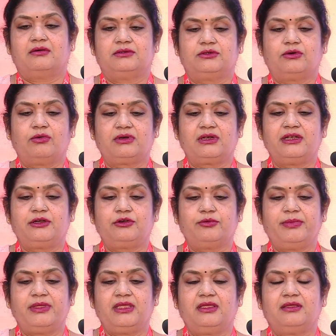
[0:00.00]
totally to
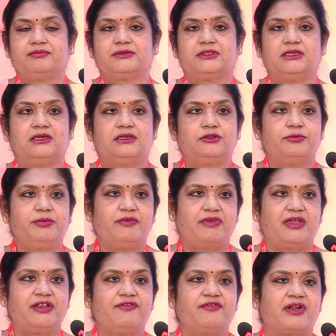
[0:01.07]
be
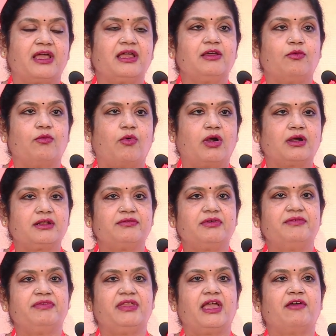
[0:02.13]
very frank, whatever
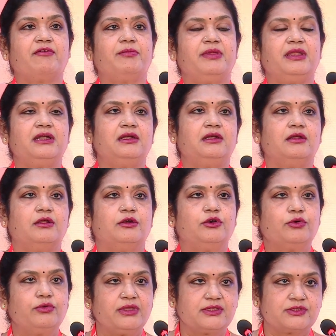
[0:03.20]
we have been
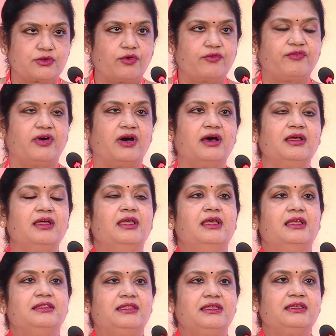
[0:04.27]
doing so far,
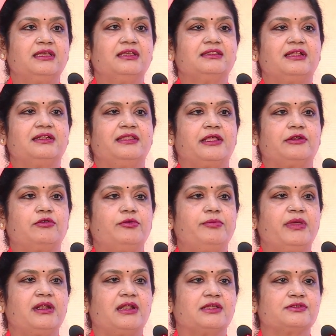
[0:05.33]
thinking that there could
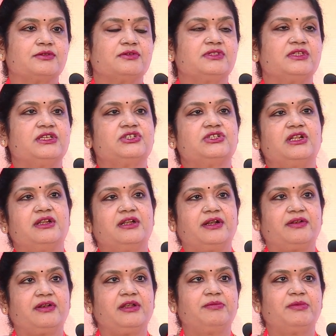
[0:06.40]
be an association and a
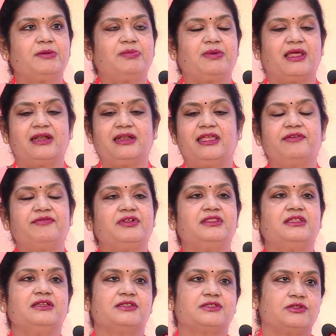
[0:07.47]
treatment plan,
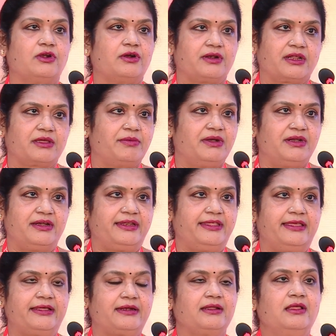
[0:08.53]
everything is not recommended
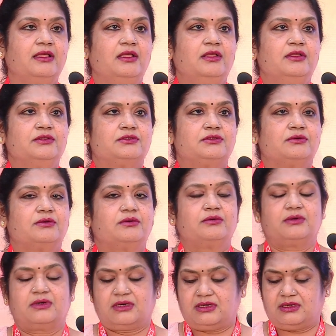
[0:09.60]
here.
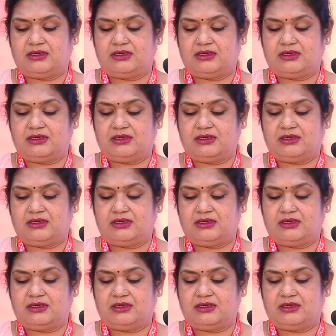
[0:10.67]
So